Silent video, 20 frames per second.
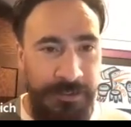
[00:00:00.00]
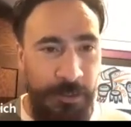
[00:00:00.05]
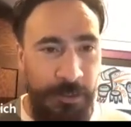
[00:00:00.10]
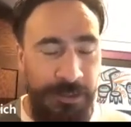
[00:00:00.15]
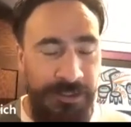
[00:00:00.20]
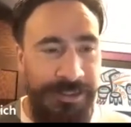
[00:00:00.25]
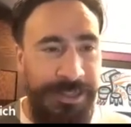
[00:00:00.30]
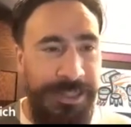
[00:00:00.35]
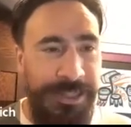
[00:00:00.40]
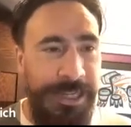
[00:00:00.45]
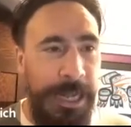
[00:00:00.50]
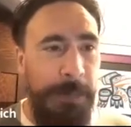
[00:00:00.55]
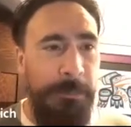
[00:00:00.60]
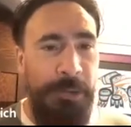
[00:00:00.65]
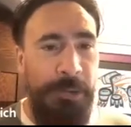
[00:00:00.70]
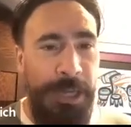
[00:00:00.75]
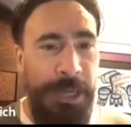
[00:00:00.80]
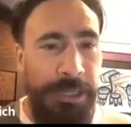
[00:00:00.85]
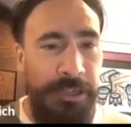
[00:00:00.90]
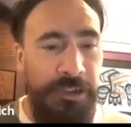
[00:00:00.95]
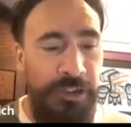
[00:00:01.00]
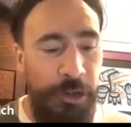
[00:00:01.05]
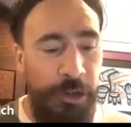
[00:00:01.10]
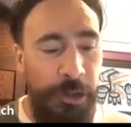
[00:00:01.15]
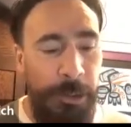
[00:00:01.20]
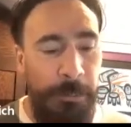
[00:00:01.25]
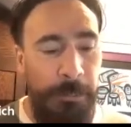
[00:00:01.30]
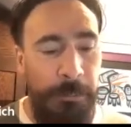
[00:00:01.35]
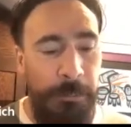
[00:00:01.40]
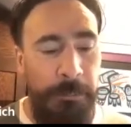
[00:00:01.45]
So it's an umbrella
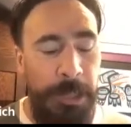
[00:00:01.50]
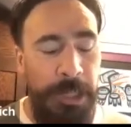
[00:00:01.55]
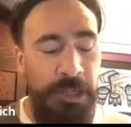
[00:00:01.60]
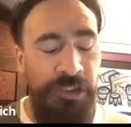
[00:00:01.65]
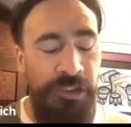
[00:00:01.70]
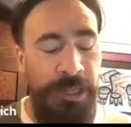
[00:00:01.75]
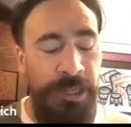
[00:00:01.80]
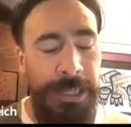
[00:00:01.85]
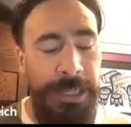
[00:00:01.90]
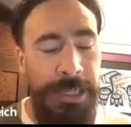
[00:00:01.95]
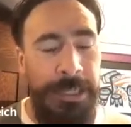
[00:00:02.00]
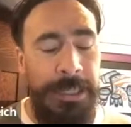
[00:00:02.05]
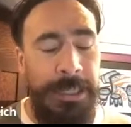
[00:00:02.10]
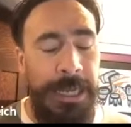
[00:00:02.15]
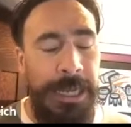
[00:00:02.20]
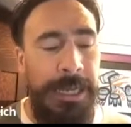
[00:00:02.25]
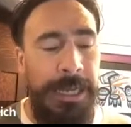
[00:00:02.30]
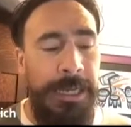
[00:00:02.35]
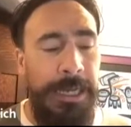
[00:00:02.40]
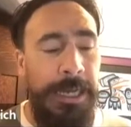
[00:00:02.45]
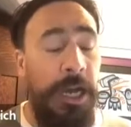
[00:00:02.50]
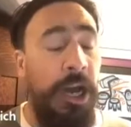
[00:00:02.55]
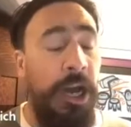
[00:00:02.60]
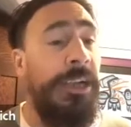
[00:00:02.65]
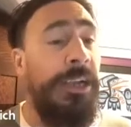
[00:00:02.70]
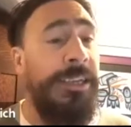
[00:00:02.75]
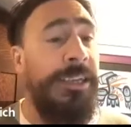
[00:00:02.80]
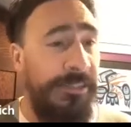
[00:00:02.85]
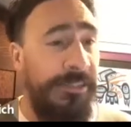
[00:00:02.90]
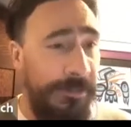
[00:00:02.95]
term, much like uh,
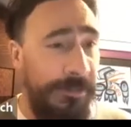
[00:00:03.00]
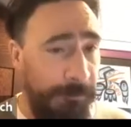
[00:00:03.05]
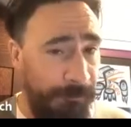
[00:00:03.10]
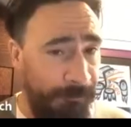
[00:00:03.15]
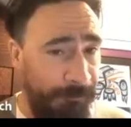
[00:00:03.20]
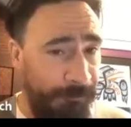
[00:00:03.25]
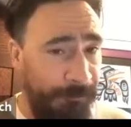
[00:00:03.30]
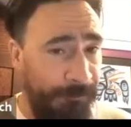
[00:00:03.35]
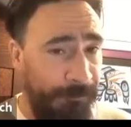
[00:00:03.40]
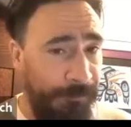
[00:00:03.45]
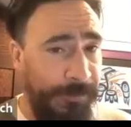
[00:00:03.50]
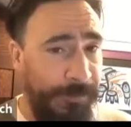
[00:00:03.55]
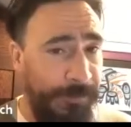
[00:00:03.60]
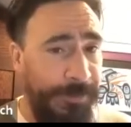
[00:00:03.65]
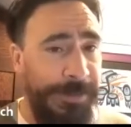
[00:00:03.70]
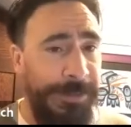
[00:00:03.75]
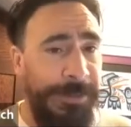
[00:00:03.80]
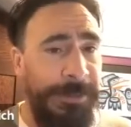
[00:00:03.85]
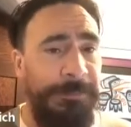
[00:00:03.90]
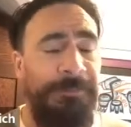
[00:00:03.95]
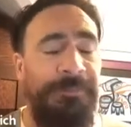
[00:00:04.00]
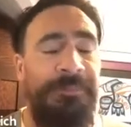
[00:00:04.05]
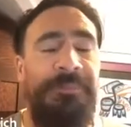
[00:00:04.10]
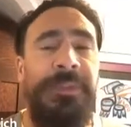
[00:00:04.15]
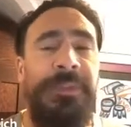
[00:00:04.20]
autism, right?